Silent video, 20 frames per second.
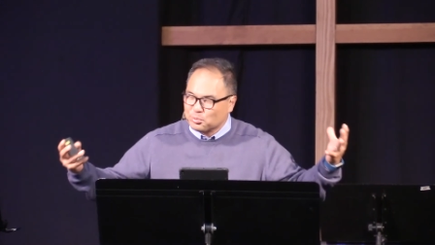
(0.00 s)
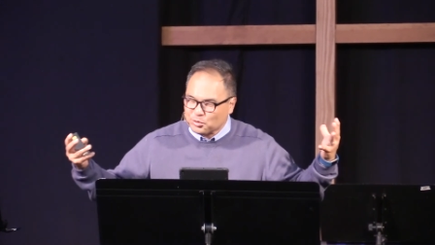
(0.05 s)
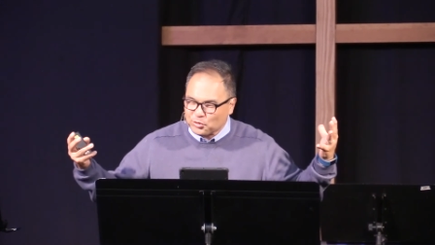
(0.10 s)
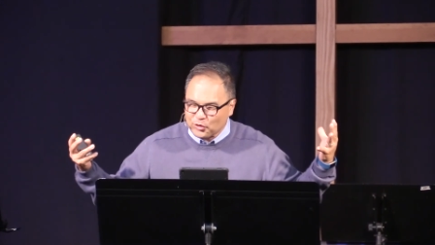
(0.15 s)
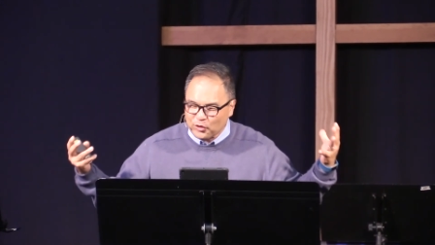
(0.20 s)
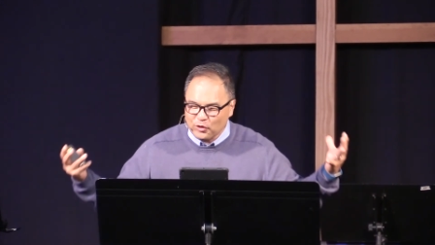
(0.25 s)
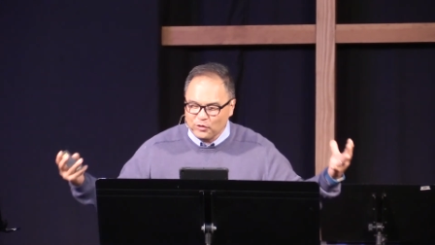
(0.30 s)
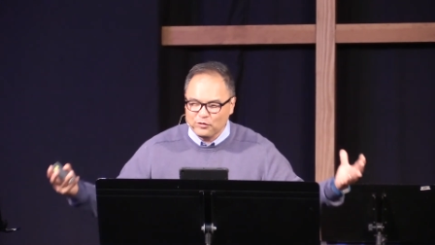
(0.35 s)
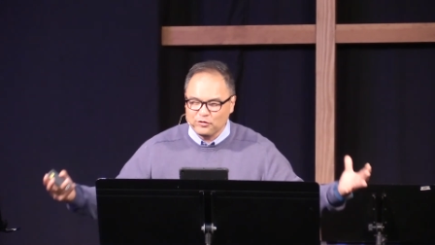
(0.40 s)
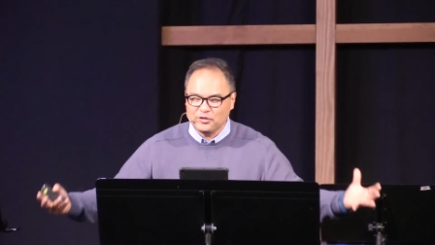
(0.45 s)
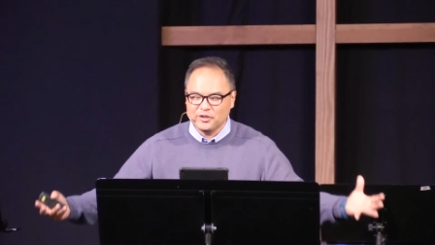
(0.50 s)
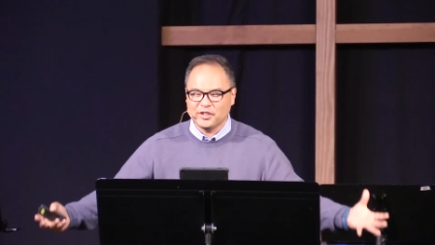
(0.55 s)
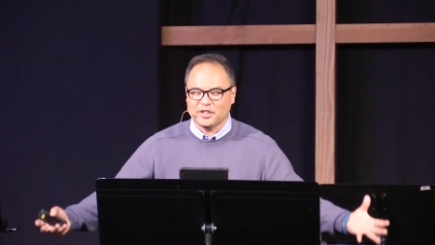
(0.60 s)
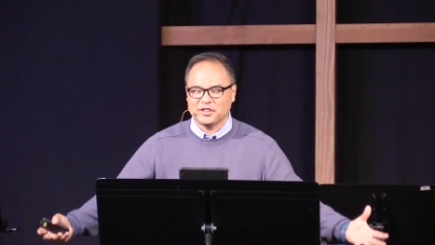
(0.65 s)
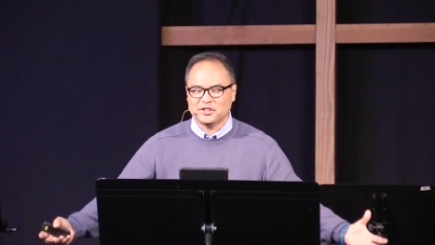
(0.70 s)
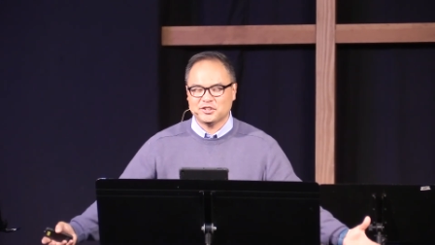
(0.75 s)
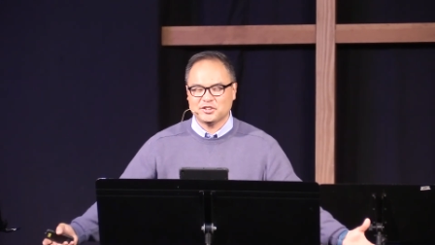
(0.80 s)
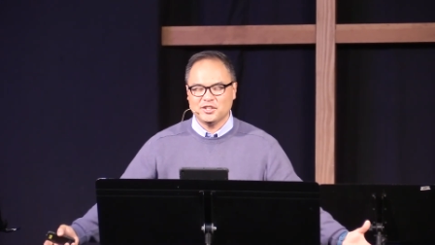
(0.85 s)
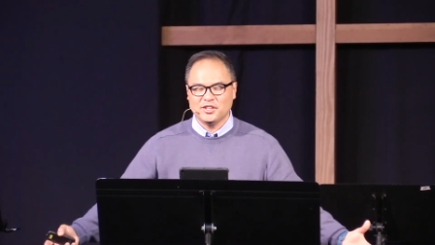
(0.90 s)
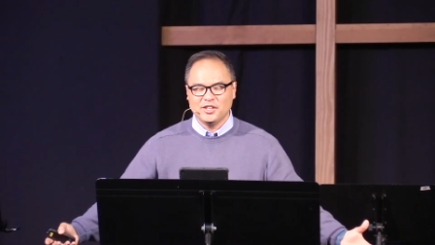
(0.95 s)

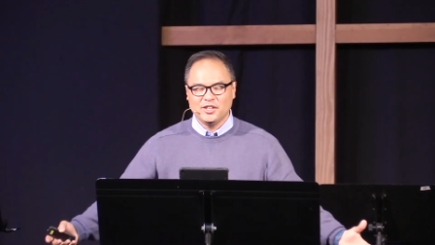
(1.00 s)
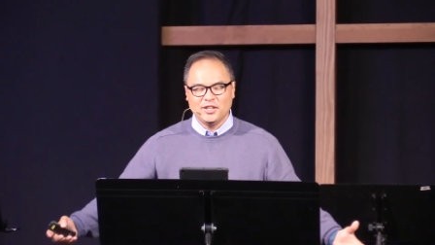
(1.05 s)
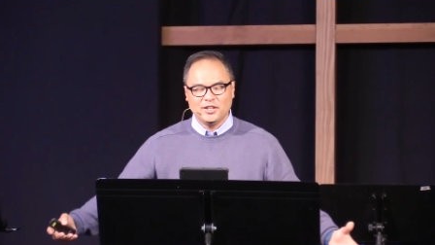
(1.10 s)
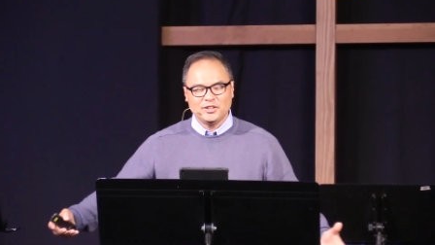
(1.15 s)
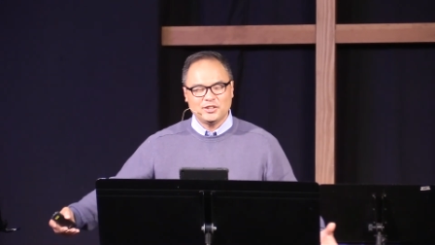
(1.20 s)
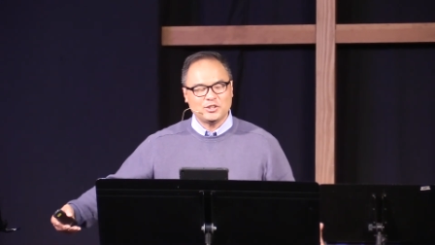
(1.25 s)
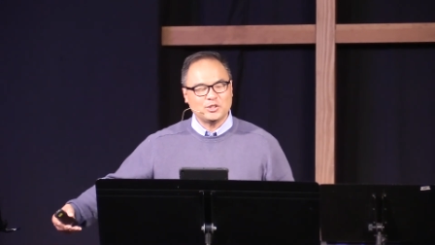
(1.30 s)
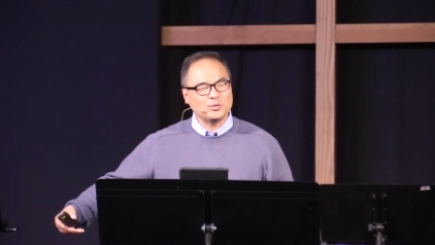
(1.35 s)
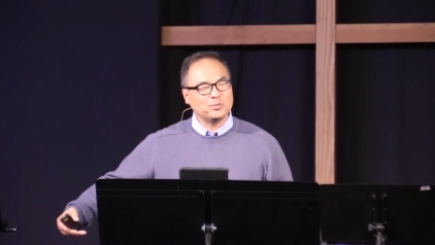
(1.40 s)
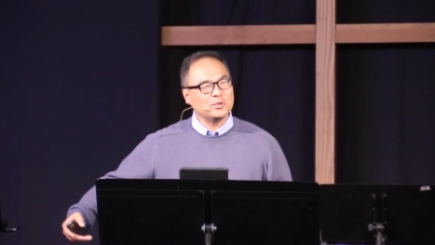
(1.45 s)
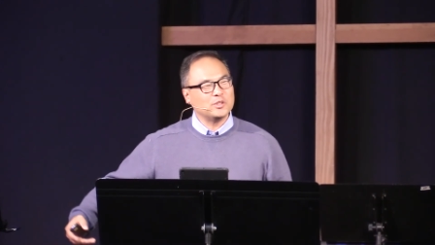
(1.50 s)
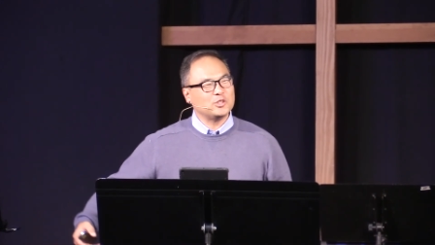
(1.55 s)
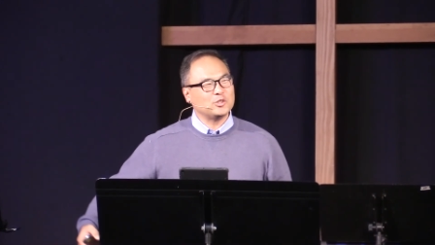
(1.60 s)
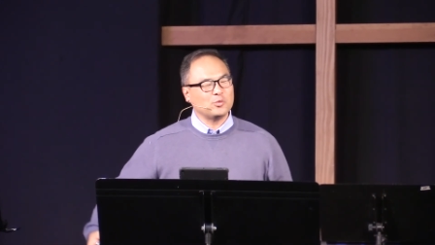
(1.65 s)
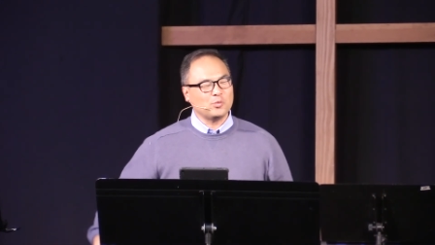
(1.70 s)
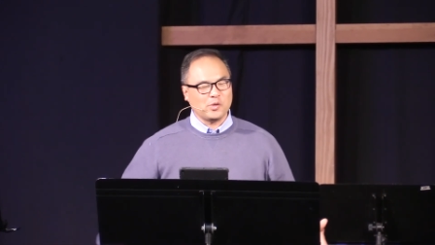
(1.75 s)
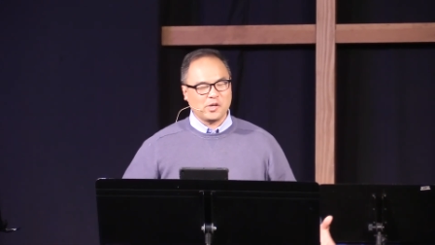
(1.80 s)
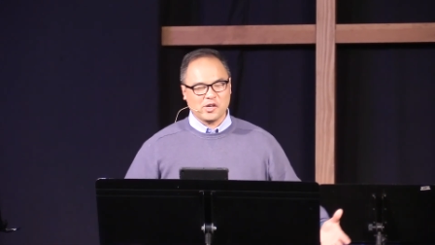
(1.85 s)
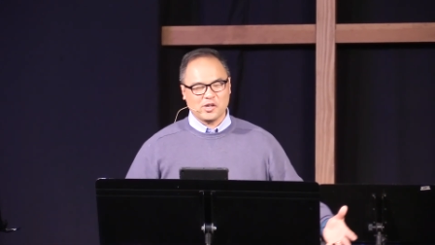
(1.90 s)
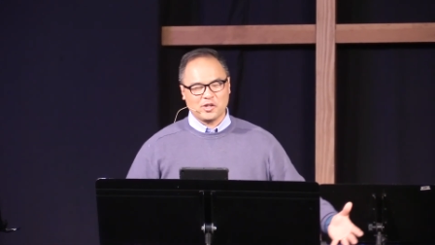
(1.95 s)
privilege to which
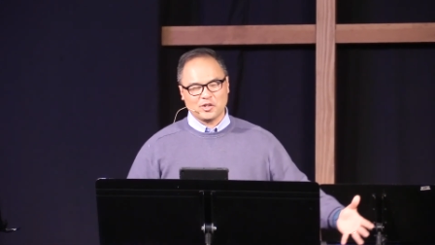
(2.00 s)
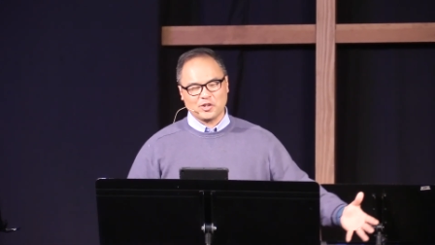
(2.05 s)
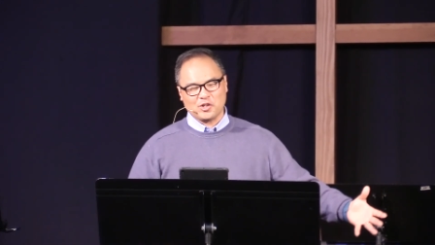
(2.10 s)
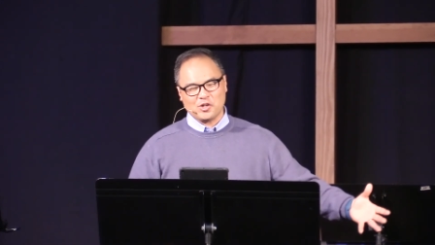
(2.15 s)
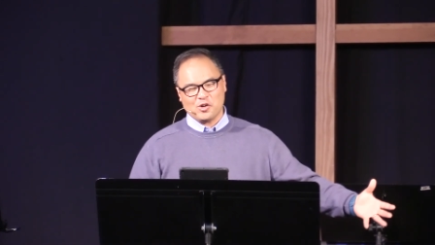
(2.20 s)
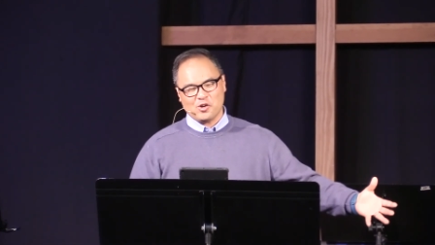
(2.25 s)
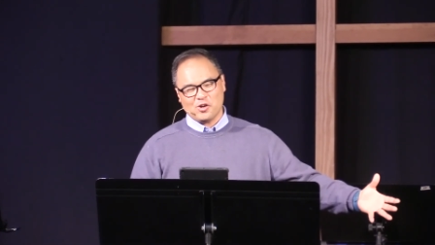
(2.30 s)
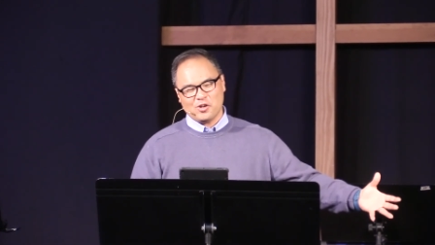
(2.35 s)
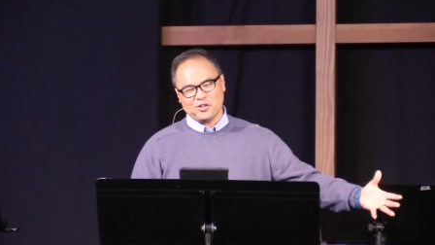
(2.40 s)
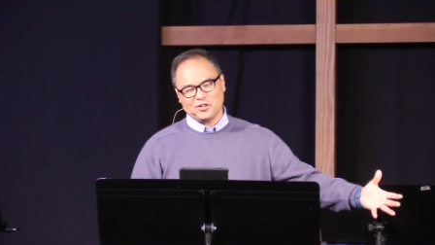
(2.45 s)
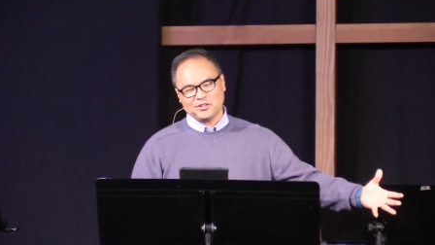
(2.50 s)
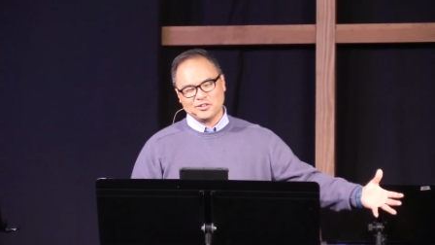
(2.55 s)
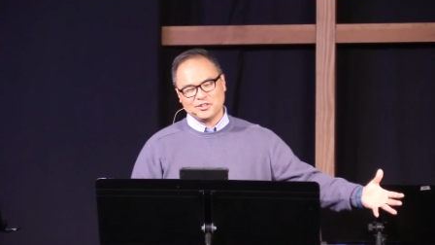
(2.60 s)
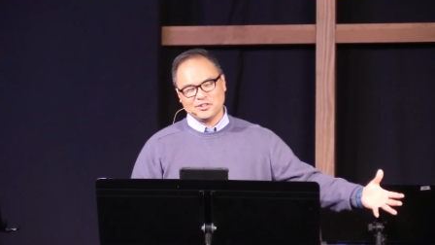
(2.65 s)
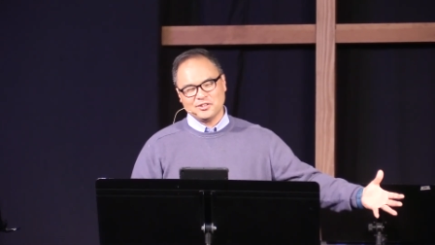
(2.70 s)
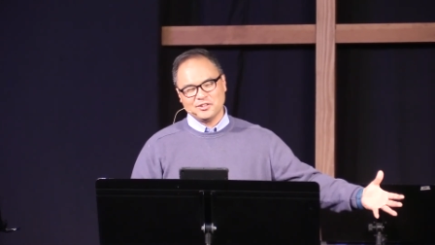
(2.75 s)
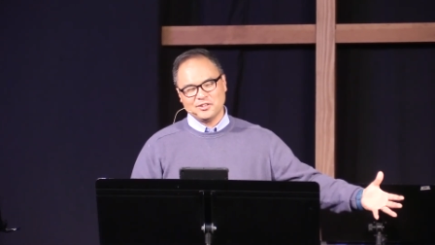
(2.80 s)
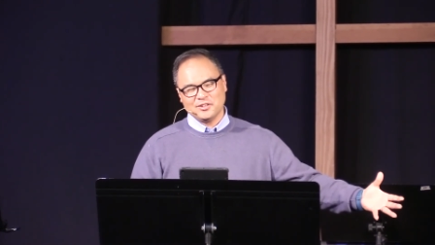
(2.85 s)
we are called.